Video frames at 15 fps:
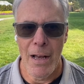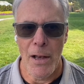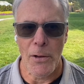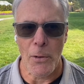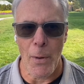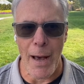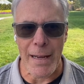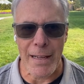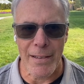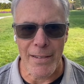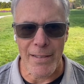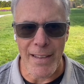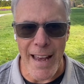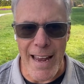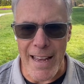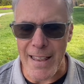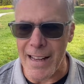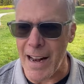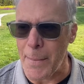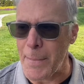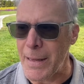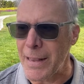So I can say that
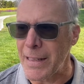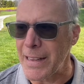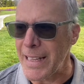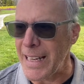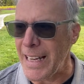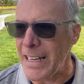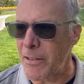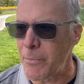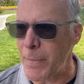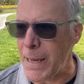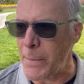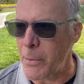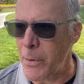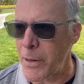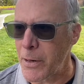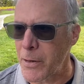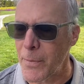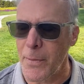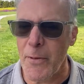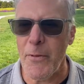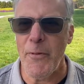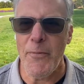I'm in the league of people that are
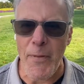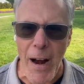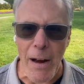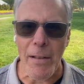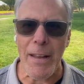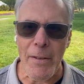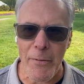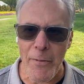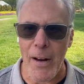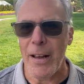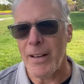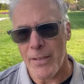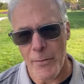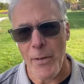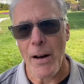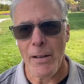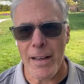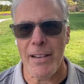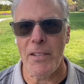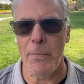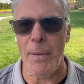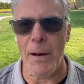fairly fairly
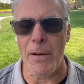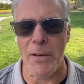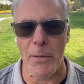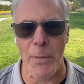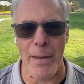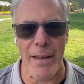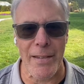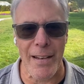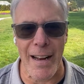experienced with this.